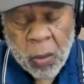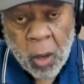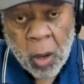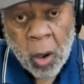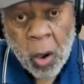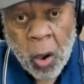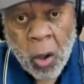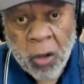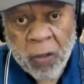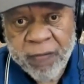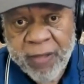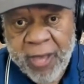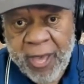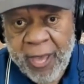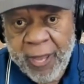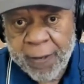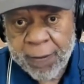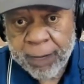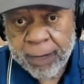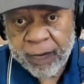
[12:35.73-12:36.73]
all of
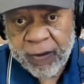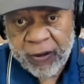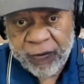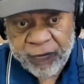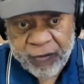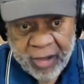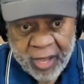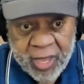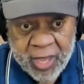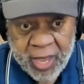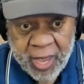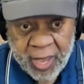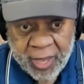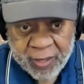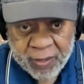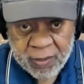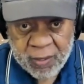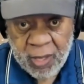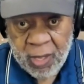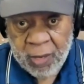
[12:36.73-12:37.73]
that that they
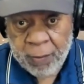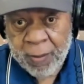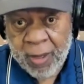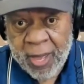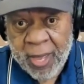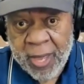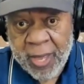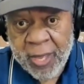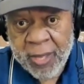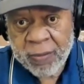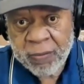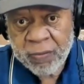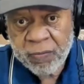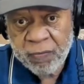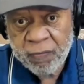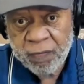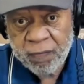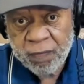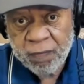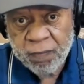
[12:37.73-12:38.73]
had in
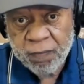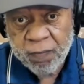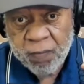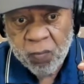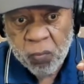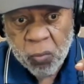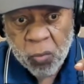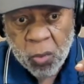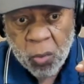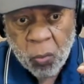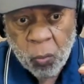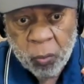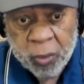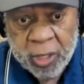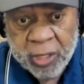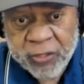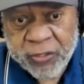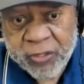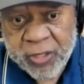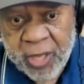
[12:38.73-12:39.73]
mind
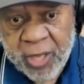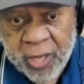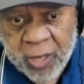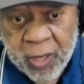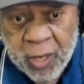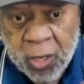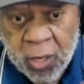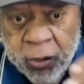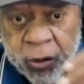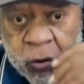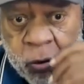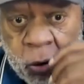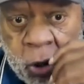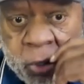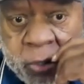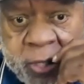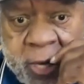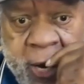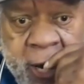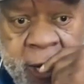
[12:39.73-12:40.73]
when they said, uh, do
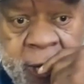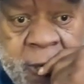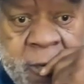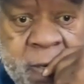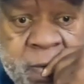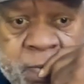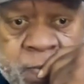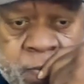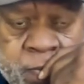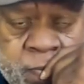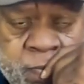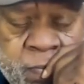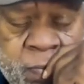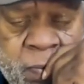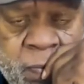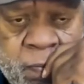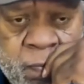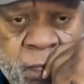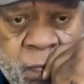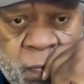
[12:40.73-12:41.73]
ordain
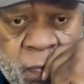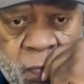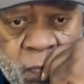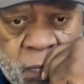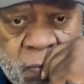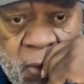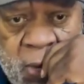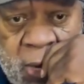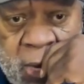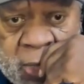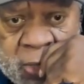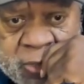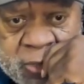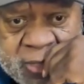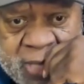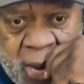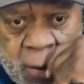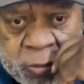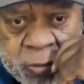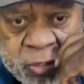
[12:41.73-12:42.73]
and
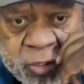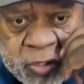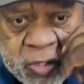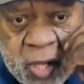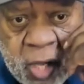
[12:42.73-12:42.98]
establish this